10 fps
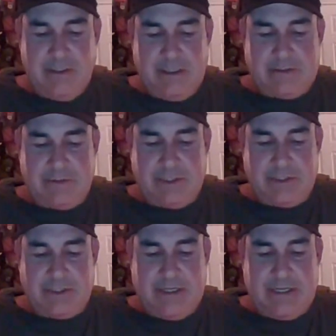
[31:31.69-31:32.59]
That's
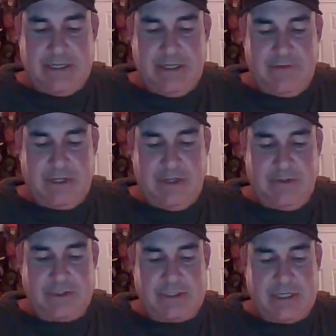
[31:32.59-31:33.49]
because you had a hell of a
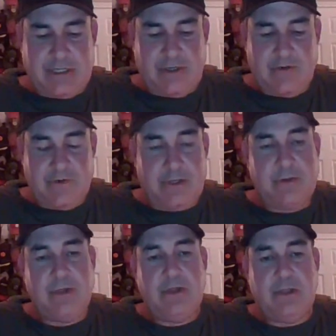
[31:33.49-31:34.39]
coach standing over
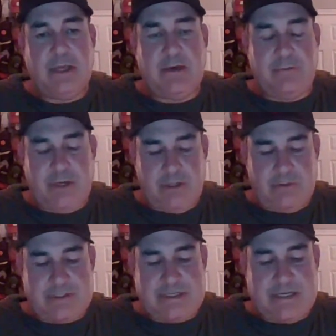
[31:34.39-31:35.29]
you. Yeah, Bald
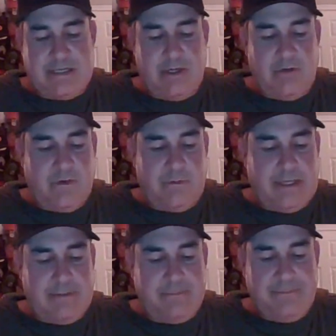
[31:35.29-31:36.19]
was standing over
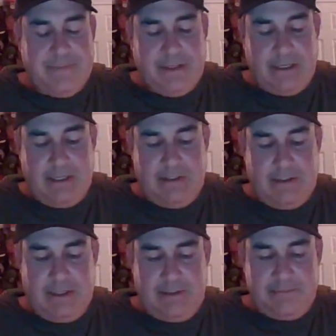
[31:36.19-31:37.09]
me,
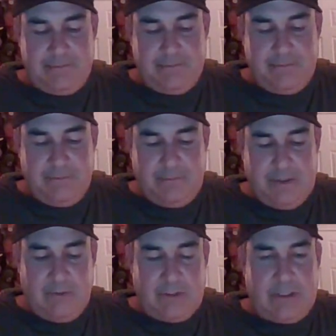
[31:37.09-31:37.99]
and
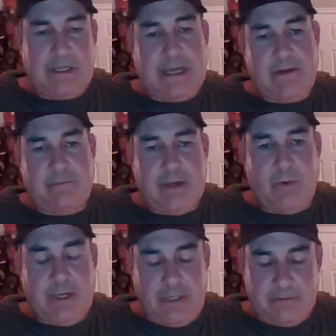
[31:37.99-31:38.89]
he wouldn't get out of my
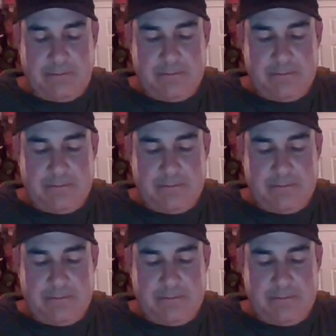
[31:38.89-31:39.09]
way.